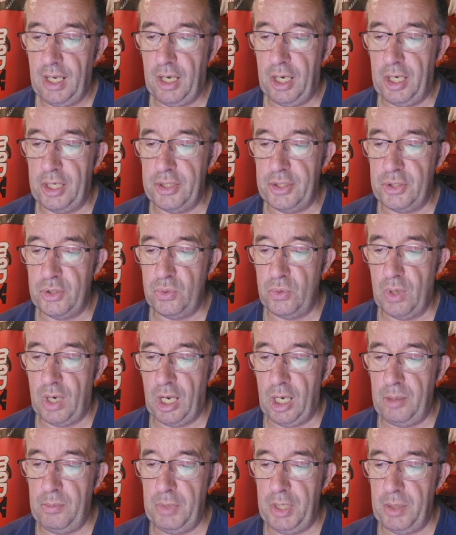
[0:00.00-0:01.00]
I do
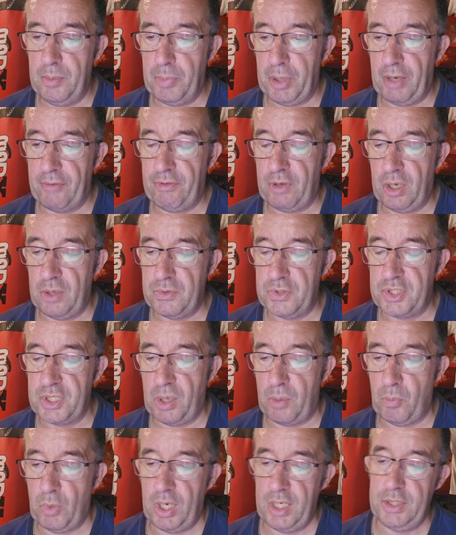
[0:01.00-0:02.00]
hope the above goes
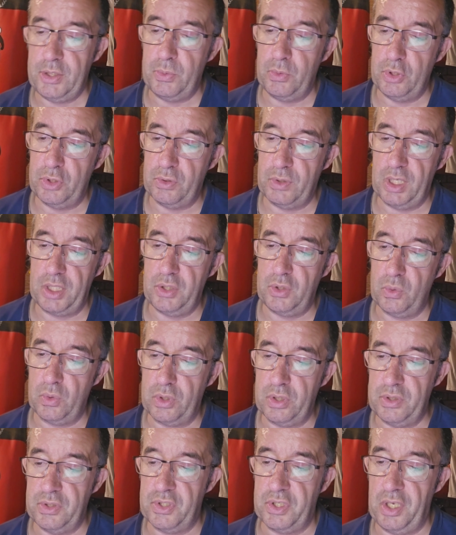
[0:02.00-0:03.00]
some way to address your
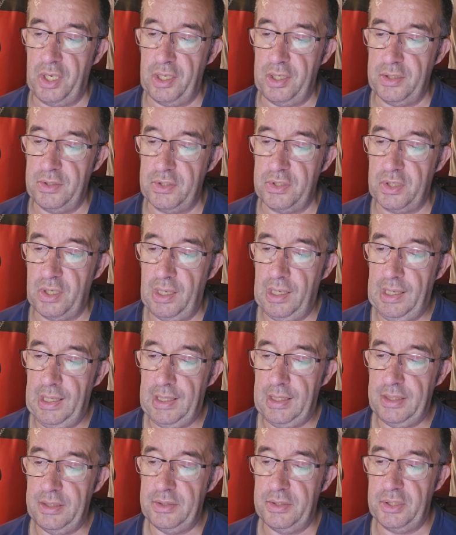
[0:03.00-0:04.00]
concerns
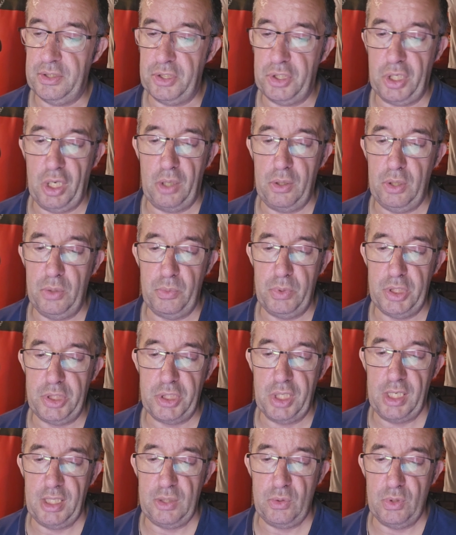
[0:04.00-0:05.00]
and to show that we
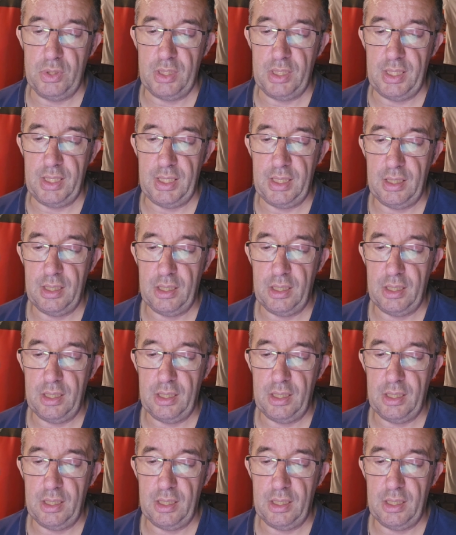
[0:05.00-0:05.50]
genuinely